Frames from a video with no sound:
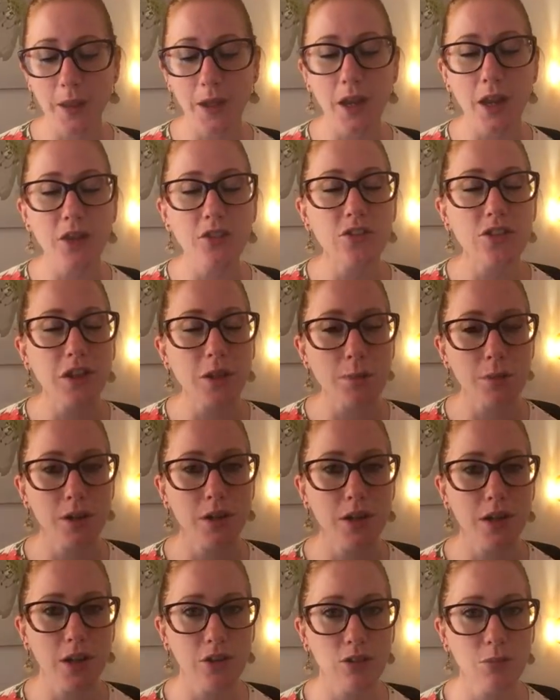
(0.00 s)
and deeper
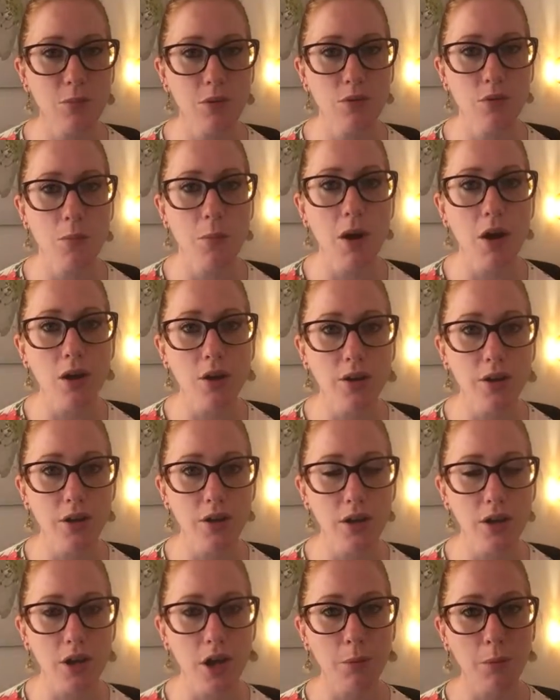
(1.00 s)
connection with your partner,
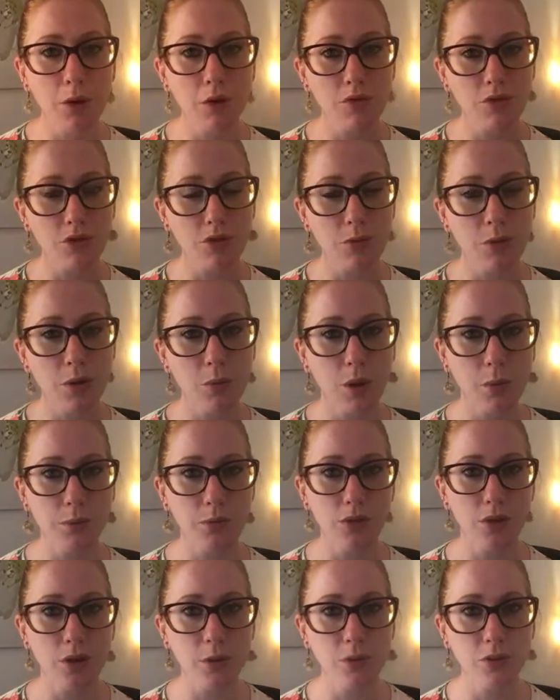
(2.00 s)
then come over to my
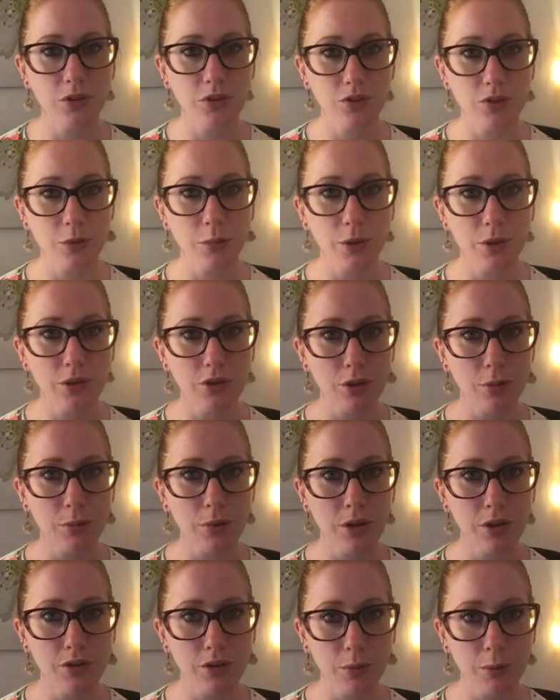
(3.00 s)
website, which is
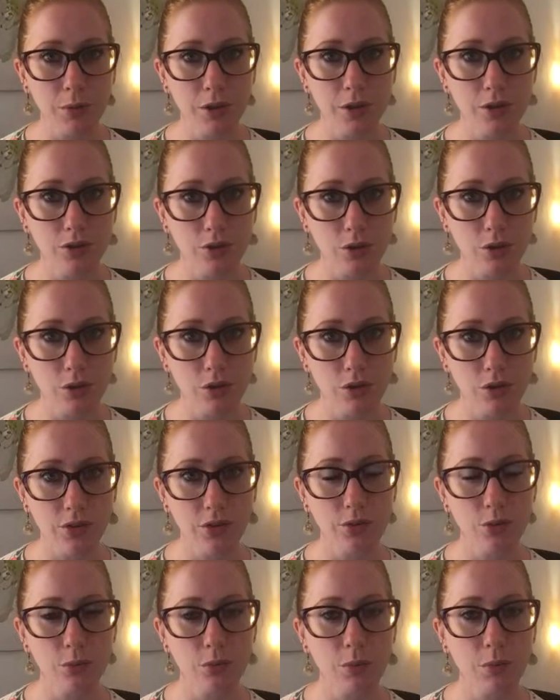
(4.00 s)

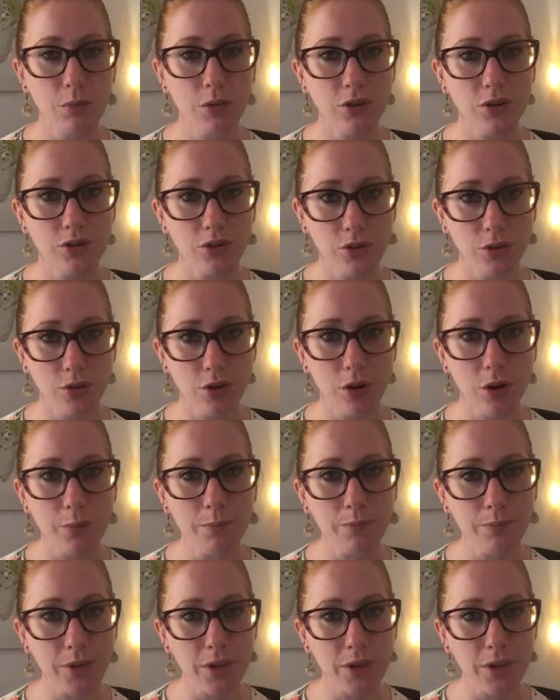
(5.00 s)
www.crystalwoodbridge.com.